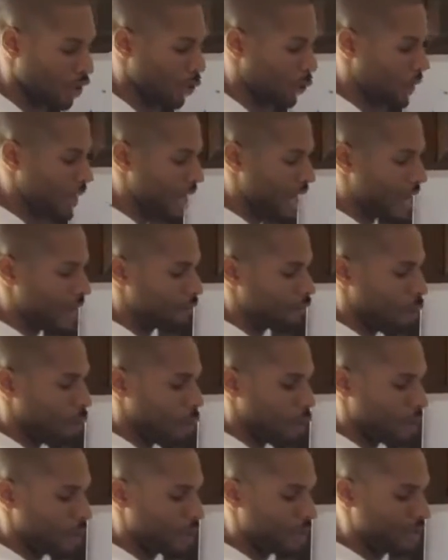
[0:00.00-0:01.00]
We have
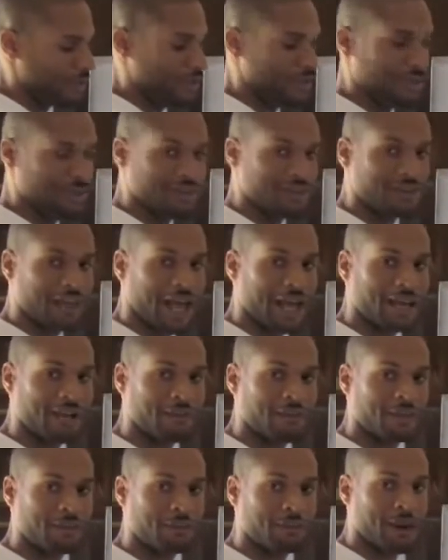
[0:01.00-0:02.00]
organs inside
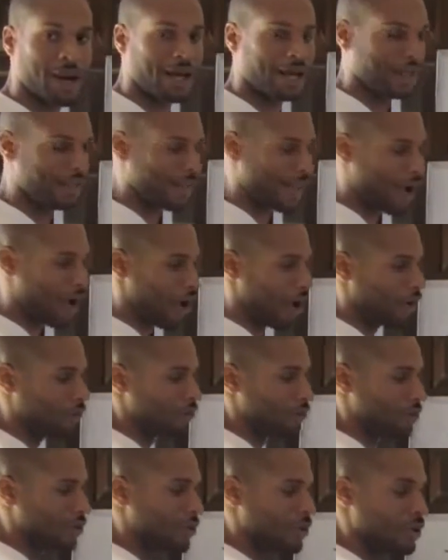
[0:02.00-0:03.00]
of this body that
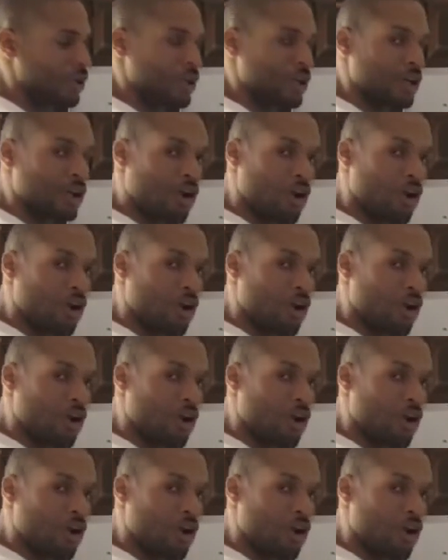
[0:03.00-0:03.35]
also